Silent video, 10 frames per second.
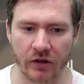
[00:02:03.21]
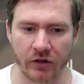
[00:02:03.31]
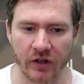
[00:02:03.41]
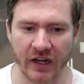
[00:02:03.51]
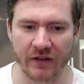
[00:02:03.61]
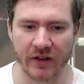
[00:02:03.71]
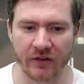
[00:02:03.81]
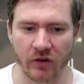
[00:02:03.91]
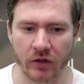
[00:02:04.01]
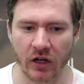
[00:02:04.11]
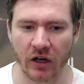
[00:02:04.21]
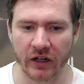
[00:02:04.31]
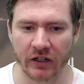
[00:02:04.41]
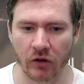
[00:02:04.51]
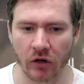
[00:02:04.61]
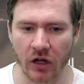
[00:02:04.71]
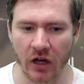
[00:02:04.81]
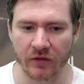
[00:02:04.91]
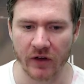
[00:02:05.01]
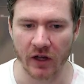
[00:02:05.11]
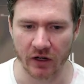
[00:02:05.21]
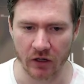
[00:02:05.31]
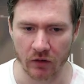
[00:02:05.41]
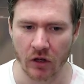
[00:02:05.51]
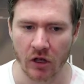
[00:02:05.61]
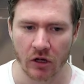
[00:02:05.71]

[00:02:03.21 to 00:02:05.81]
You can have everyone on or off auto,